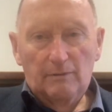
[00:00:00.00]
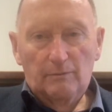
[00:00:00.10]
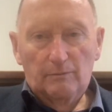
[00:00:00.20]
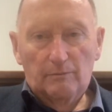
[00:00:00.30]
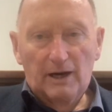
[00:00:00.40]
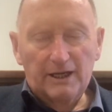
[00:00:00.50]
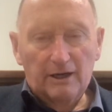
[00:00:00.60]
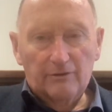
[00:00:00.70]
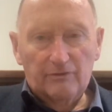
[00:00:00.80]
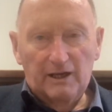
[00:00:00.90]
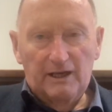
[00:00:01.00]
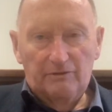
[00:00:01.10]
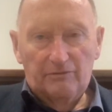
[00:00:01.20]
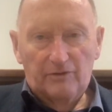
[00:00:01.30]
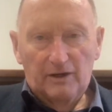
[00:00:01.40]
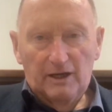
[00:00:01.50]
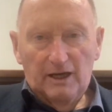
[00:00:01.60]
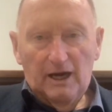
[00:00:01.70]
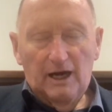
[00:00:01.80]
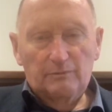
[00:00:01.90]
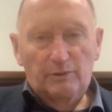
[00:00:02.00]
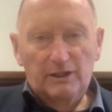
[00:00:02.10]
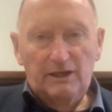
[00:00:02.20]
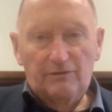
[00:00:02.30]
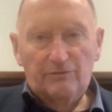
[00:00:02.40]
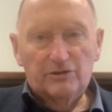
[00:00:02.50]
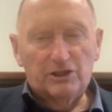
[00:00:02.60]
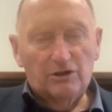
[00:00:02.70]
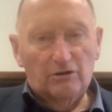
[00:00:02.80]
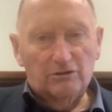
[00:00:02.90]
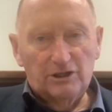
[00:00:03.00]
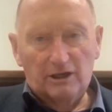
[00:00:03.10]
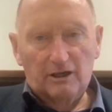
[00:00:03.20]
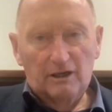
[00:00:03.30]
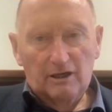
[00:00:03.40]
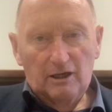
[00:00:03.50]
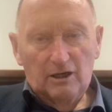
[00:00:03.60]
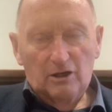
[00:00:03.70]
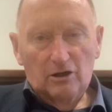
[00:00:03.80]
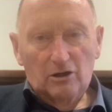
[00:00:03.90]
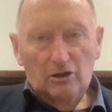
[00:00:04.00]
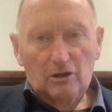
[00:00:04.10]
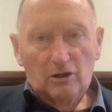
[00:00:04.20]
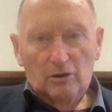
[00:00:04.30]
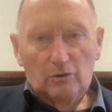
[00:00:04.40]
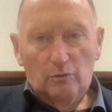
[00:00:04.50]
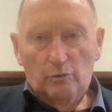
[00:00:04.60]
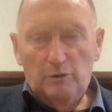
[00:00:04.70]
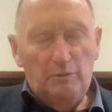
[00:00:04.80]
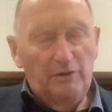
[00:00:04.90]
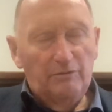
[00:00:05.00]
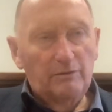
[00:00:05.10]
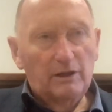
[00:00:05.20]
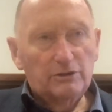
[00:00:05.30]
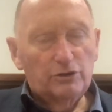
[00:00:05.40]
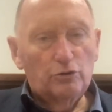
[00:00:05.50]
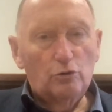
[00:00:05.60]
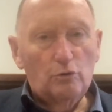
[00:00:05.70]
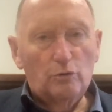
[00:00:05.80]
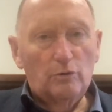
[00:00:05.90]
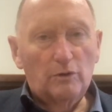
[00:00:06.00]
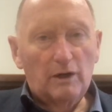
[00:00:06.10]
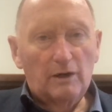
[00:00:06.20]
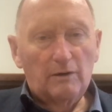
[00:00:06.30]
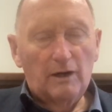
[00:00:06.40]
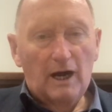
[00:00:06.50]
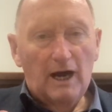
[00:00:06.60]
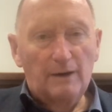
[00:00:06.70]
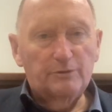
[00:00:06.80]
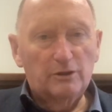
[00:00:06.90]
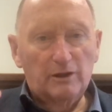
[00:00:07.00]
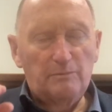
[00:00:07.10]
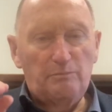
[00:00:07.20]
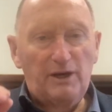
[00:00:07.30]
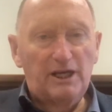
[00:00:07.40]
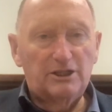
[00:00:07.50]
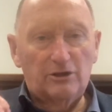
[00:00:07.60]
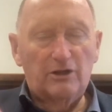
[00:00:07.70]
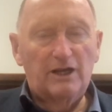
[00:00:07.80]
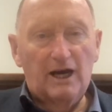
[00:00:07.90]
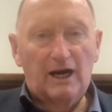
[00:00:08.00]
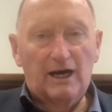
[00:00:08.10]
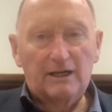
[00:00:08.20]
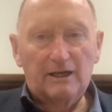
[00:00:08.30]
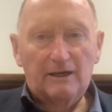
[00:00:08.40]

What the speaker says: manner of life and belief structure would be so absolutely based on that.